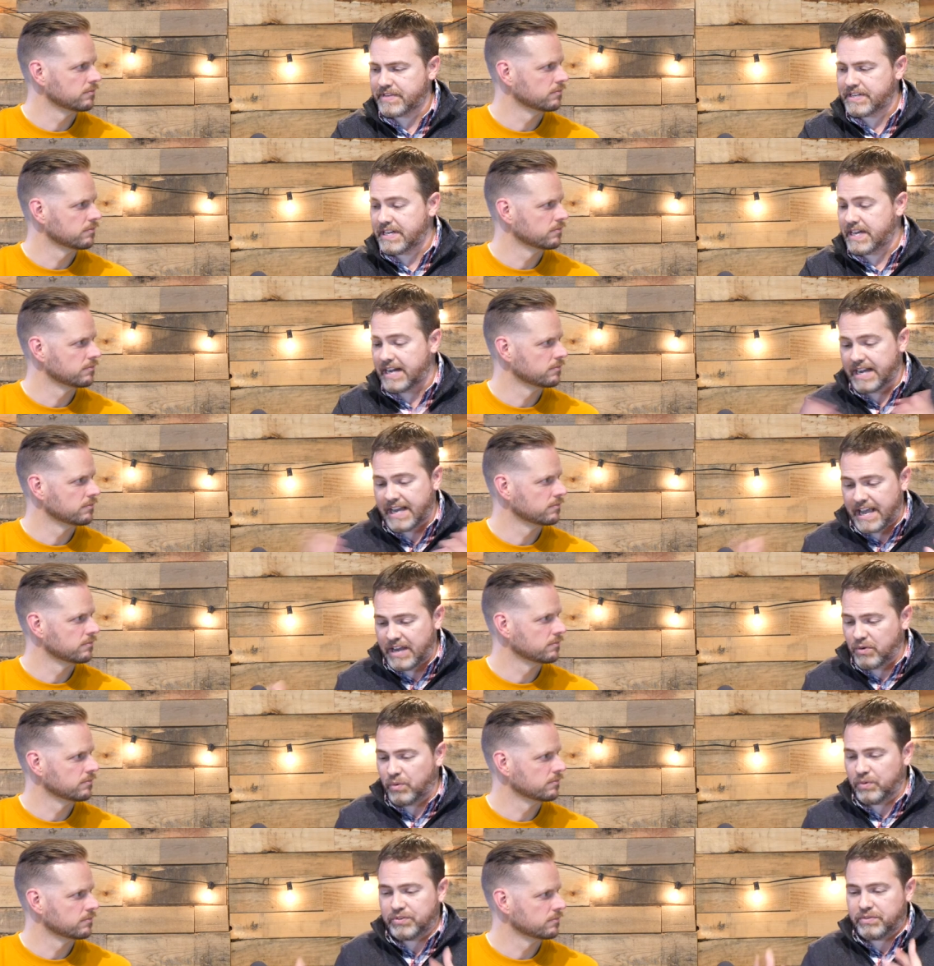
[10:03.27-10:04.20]
Speaker 1: yeah, and
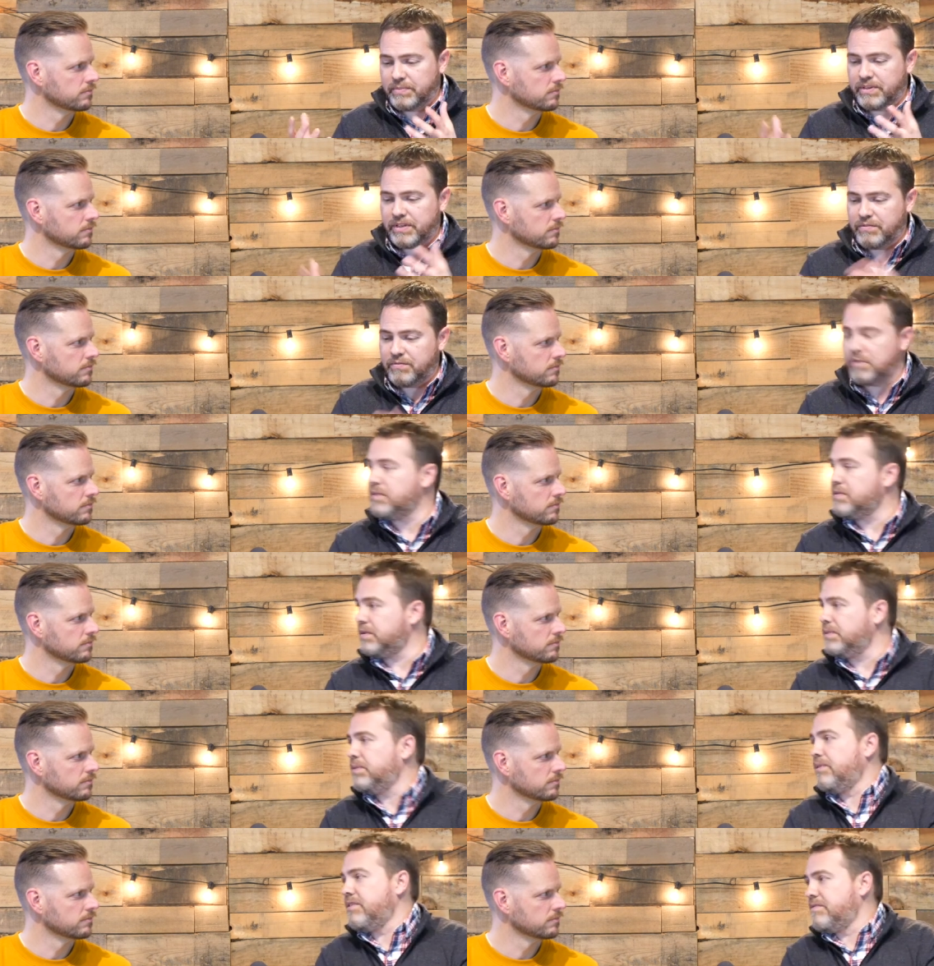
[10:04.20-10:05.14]
ultimately for the
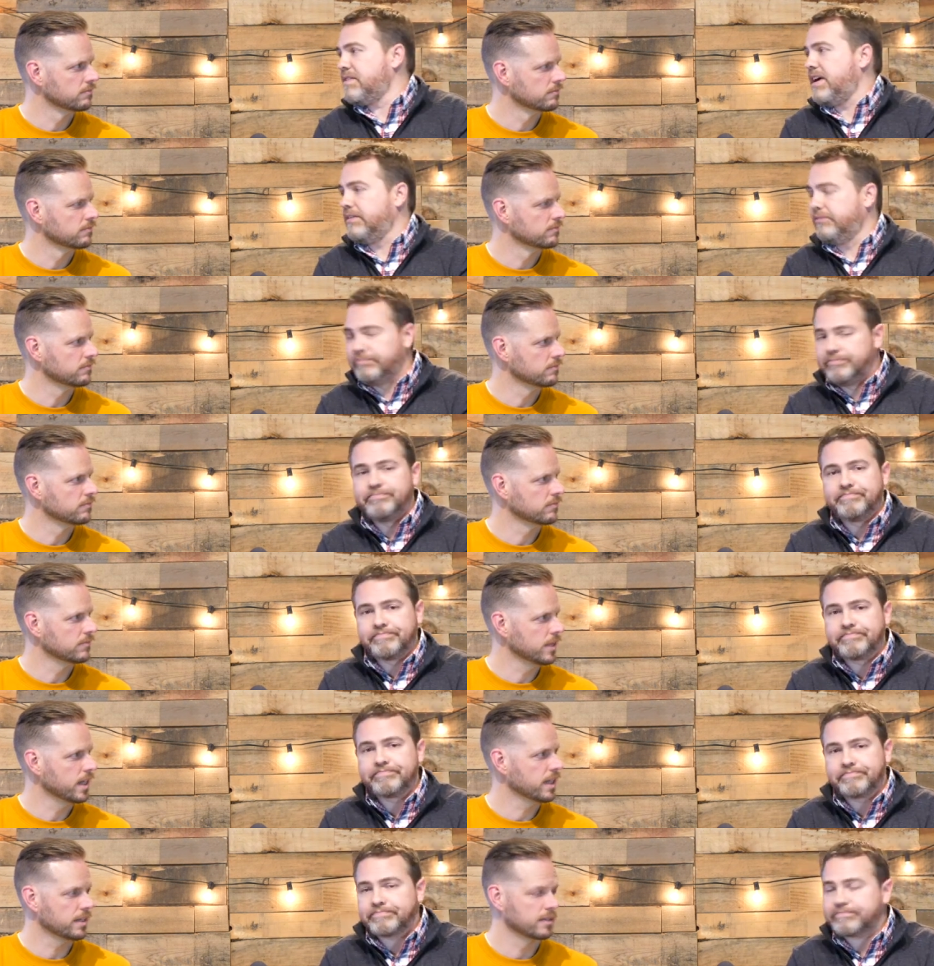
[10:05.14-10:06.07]
glory of God.
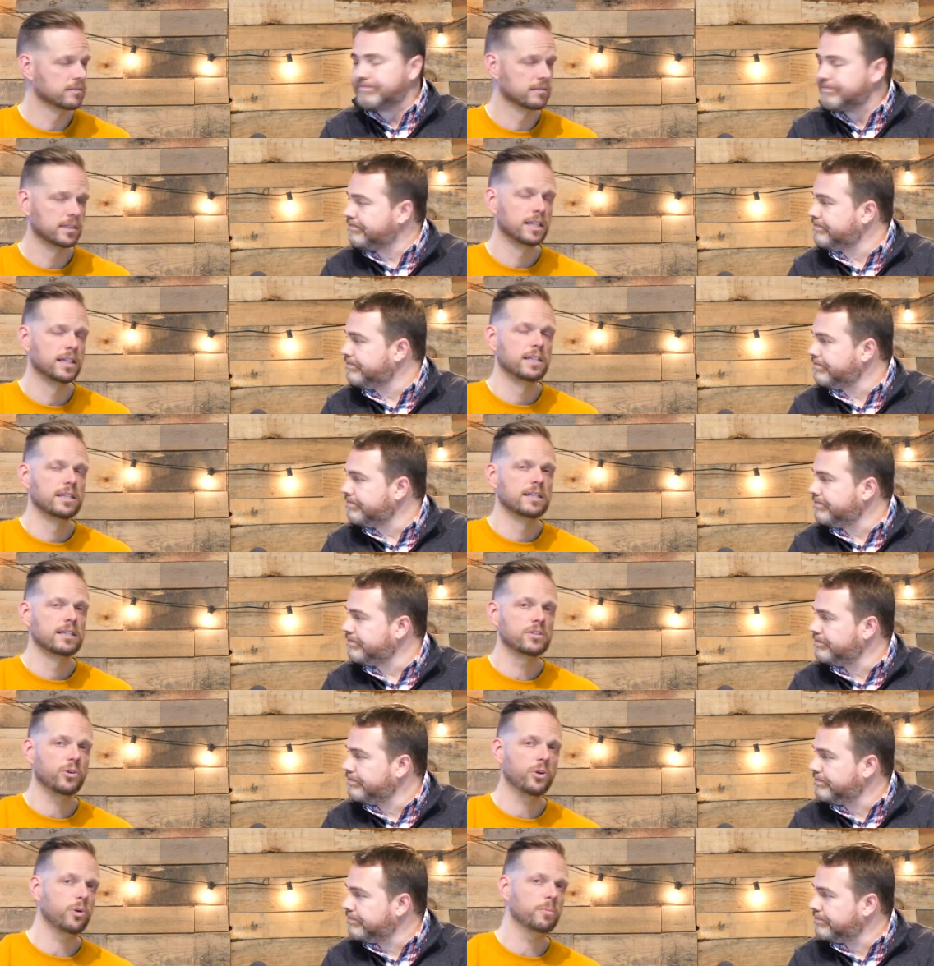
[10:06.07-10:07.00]
Speaker 2: Yeah.
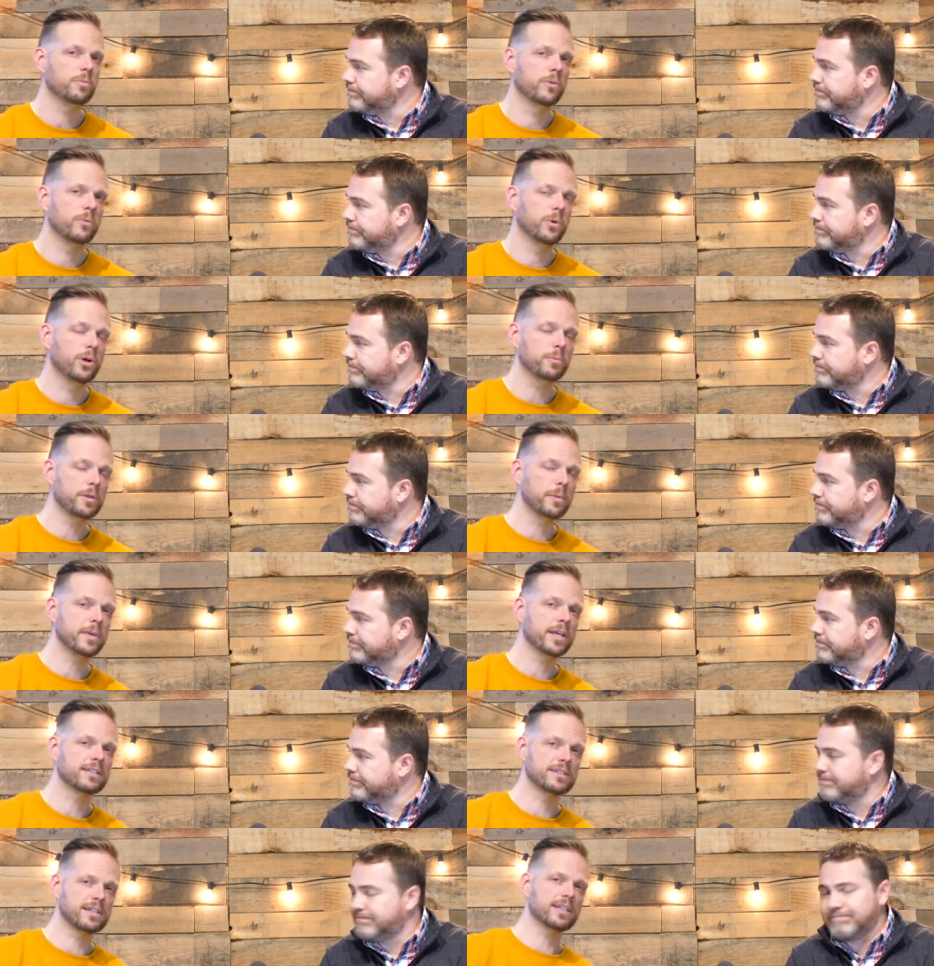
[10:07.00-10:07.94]
So hope we hope that
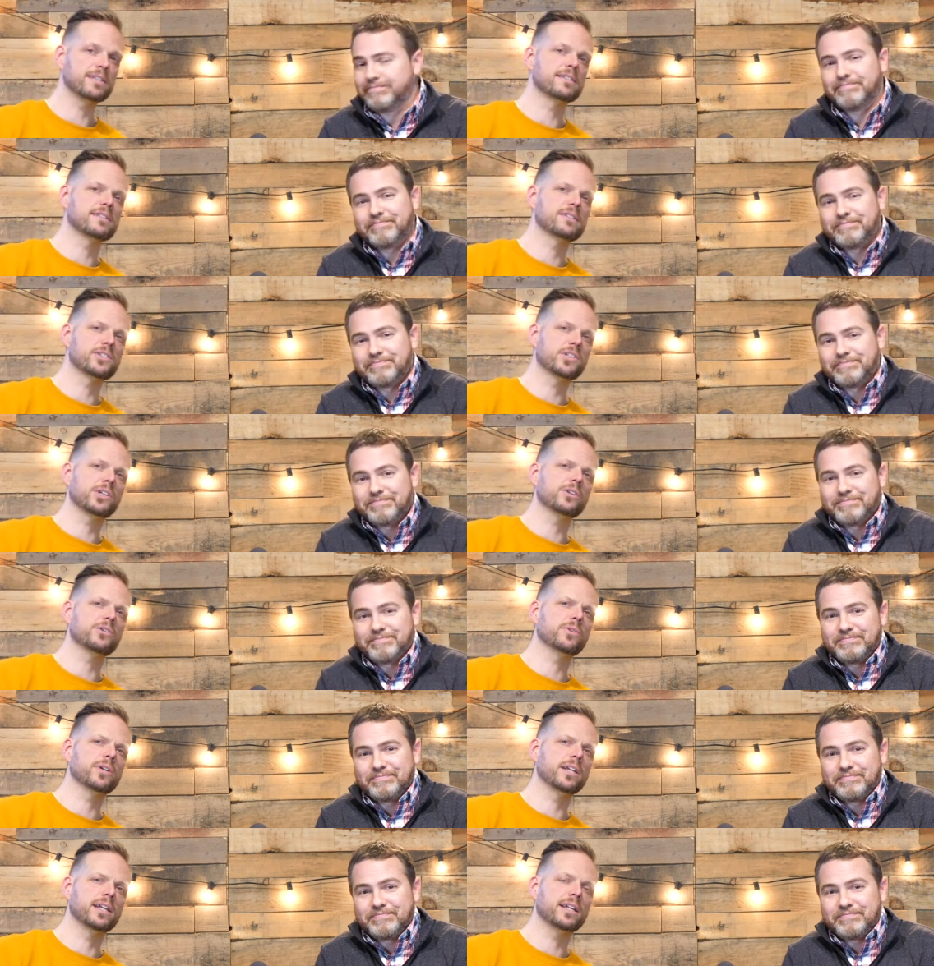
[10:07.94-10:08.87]
makes sense to
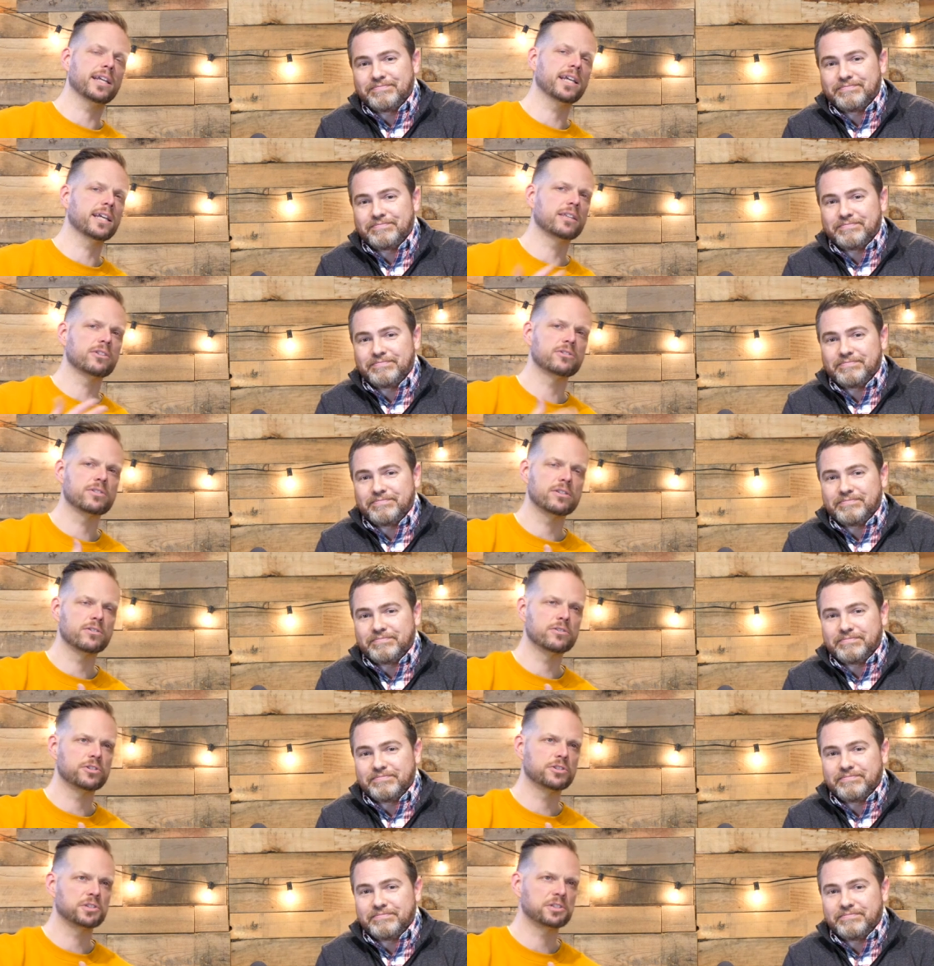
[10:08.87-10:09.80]
you. And again, there's
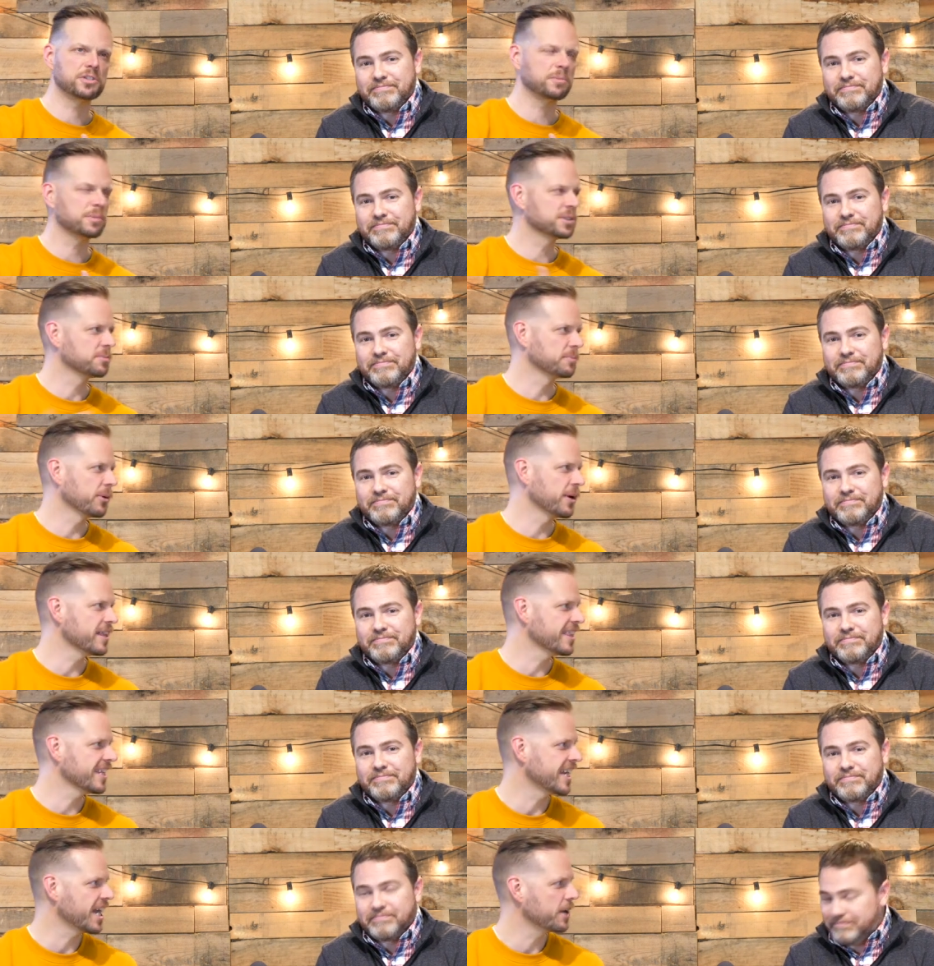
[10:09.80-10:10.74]
there's just so much
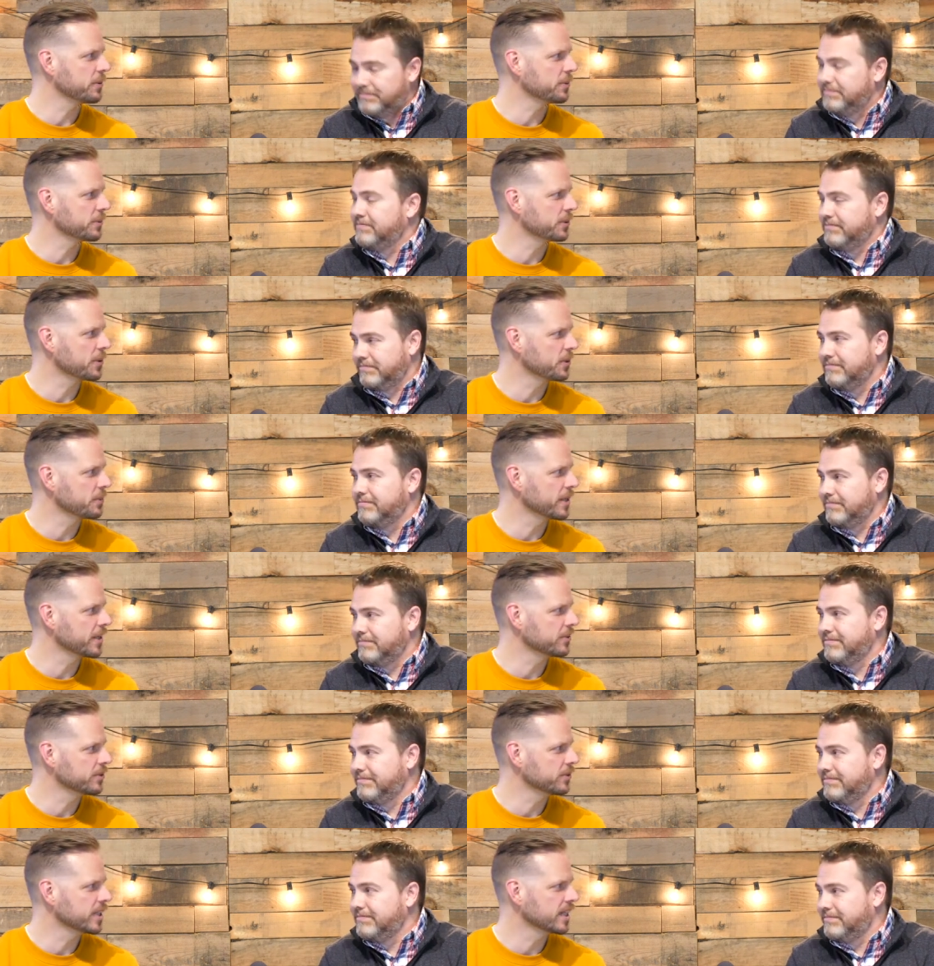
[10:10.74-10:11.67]
breadth in how we would go
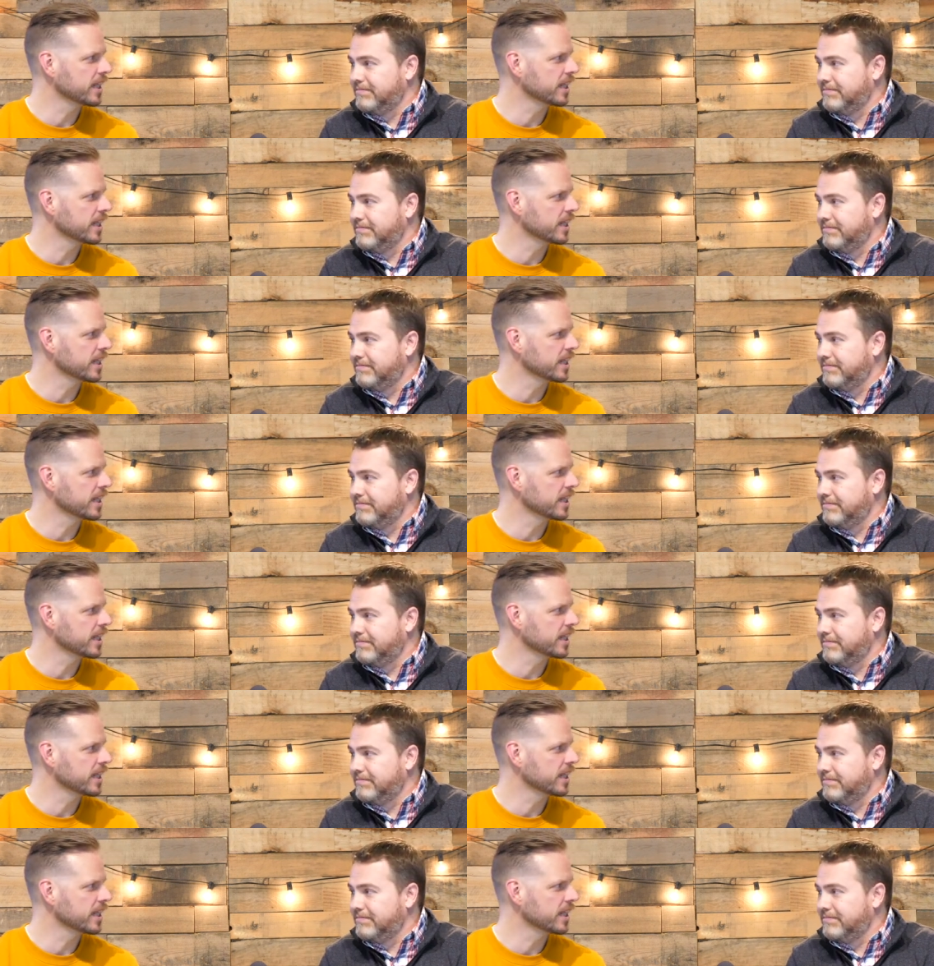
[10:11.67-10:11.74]
about doing